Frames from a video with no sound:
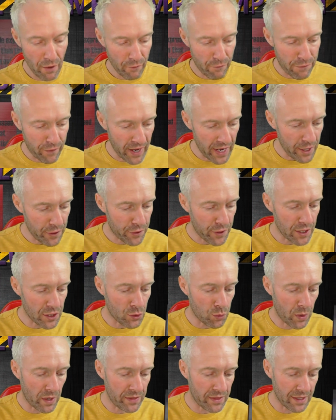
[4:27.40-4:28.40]
Faith
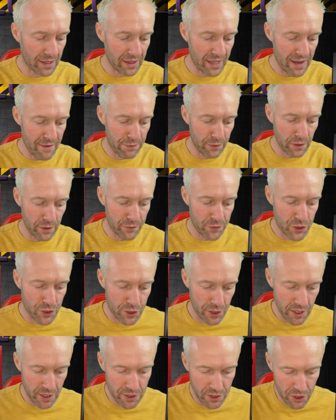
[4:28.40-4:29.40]
is when the level of
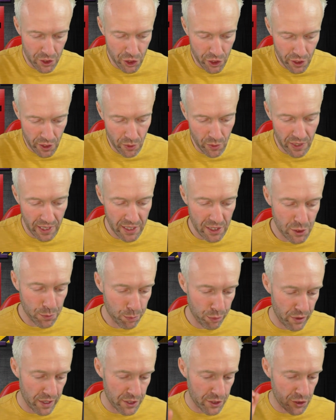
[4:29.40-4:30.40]
certitude
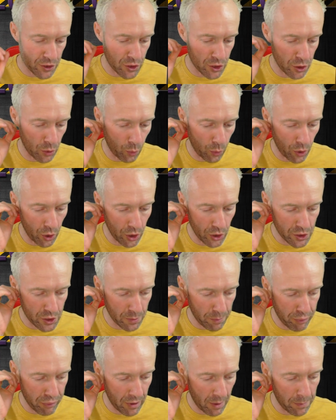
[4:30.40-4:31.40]
expressed
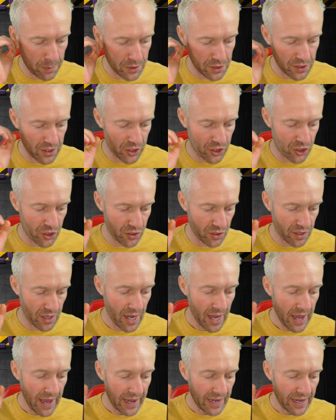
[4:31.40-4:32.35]
towards a proposition